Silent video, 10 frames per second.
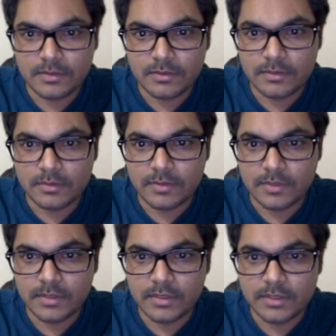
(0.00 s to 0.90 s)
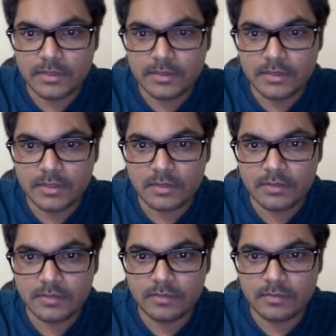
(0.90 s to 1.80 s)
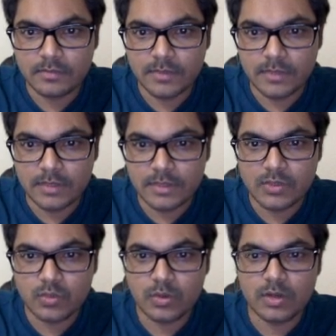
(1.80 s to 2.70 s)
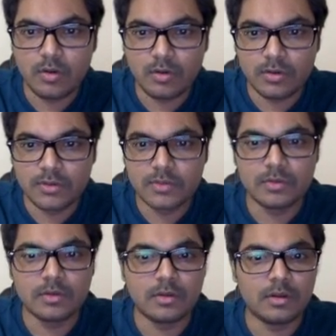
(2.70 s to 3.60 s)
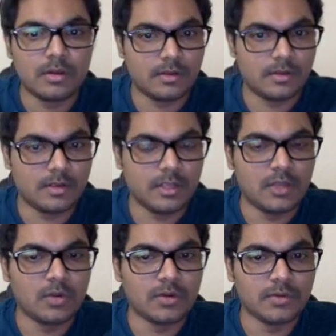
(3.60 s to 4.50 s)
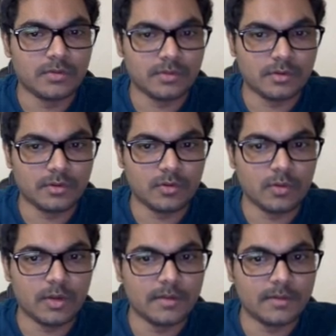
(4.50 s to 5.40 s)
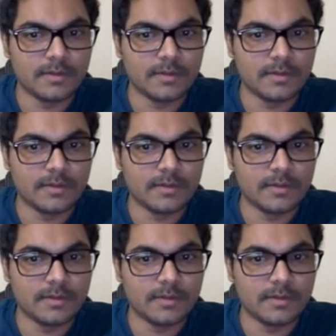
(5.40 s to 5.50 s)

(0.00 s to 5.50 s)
somewhere here, so this one also equal to is not required.